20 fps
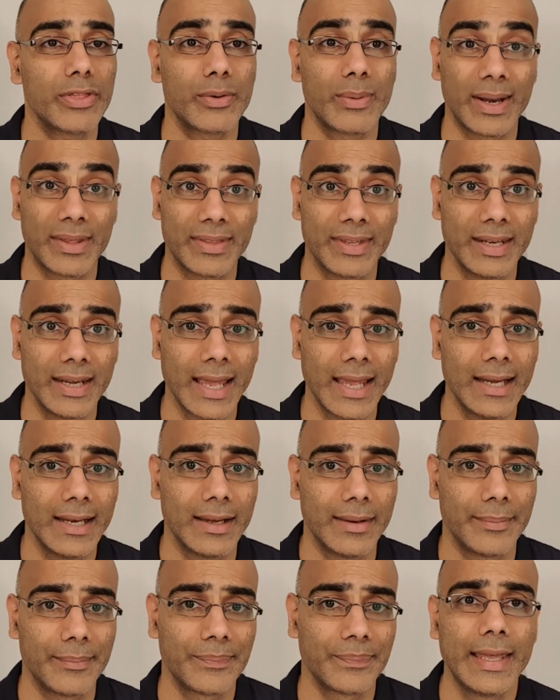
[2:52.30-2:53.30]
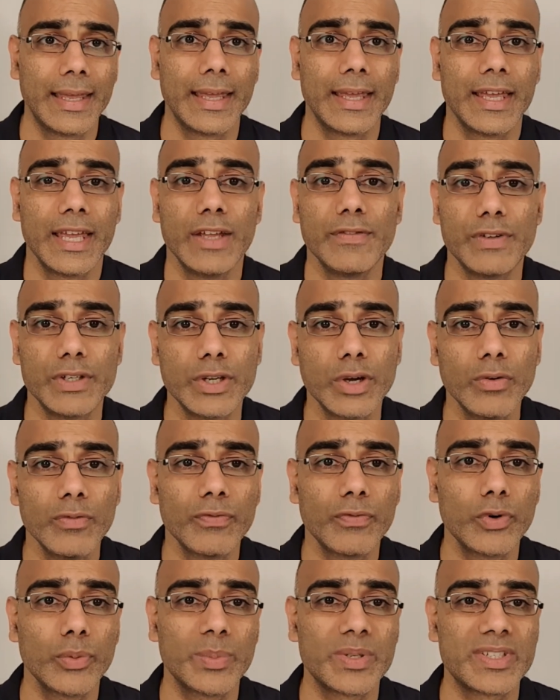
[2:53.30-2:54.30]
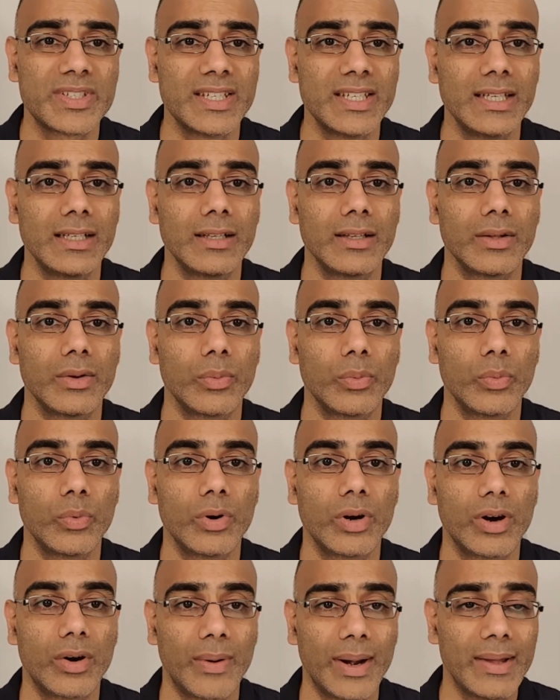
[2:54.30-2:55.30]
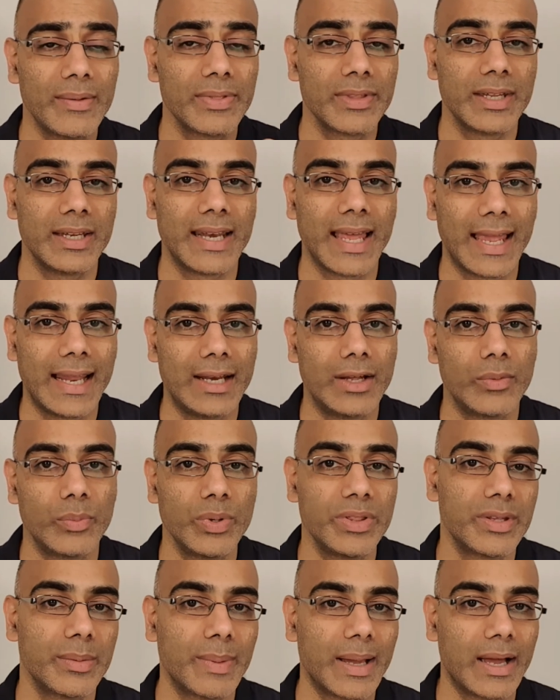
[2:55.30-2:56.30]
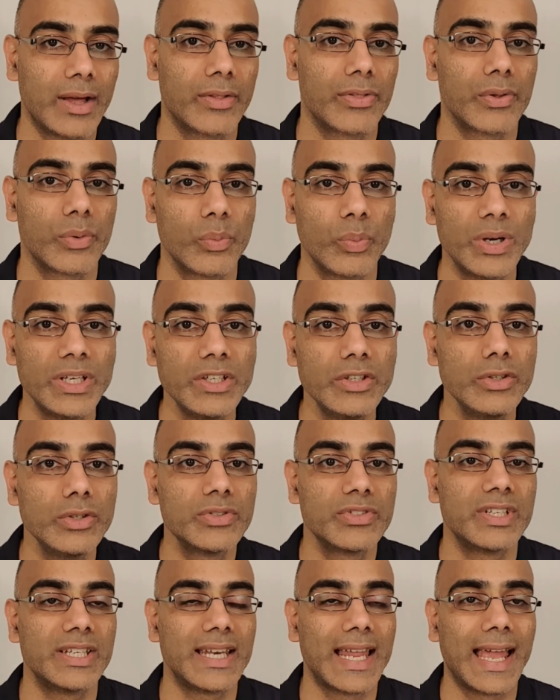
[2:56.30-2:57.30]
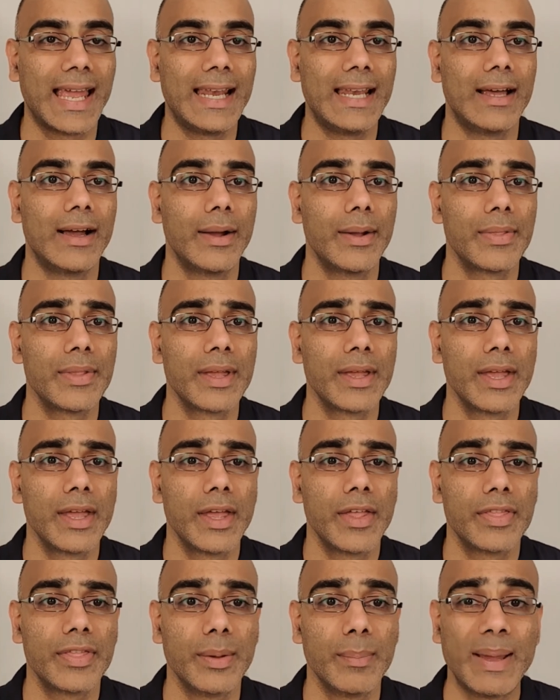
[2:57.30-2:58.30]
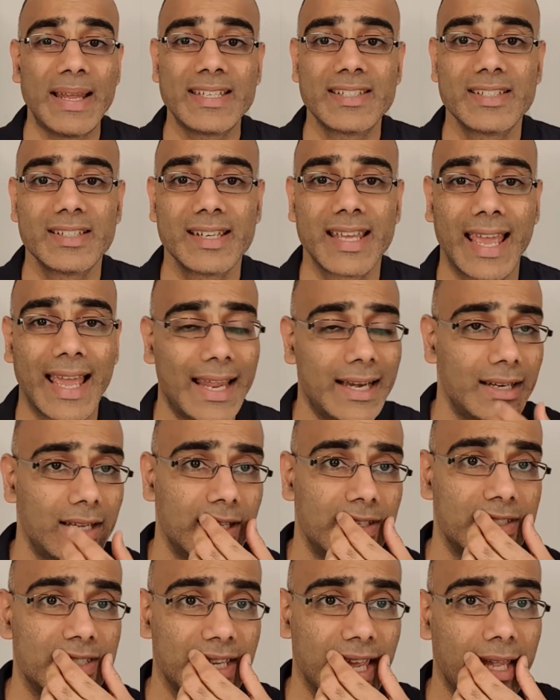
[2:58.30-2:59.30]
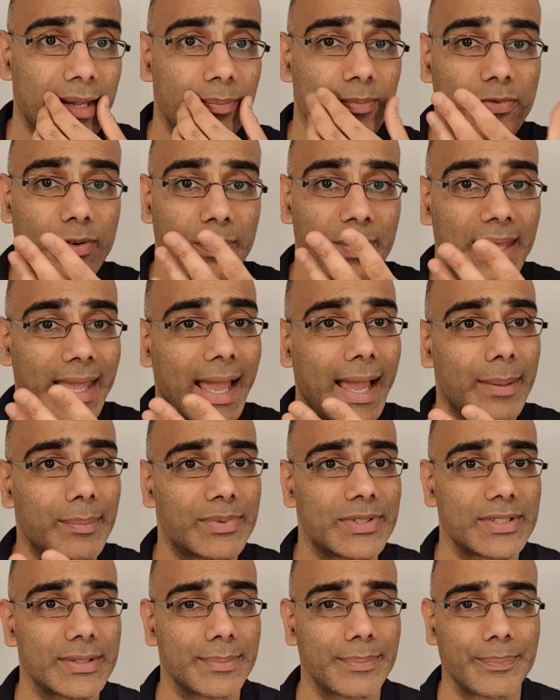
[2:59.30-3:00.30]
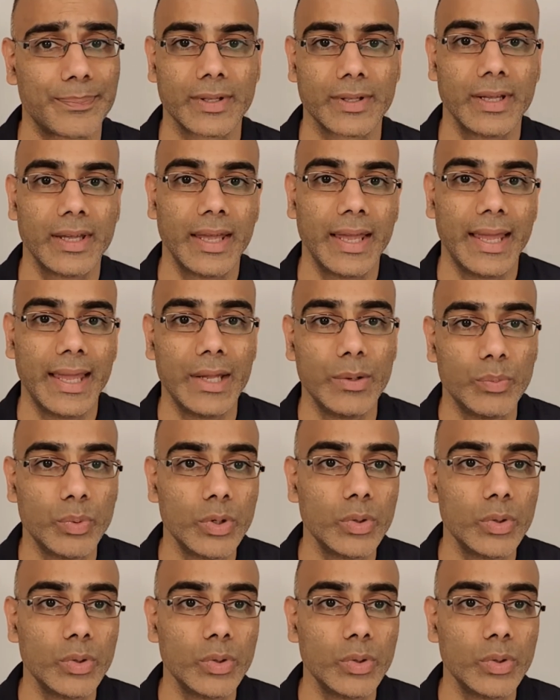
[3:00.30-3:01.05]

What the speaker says: around the inhaler. If you don't form a seal around the inhaler with your mouth, when you use the inhaler, the medicine can escape from the gaps. It will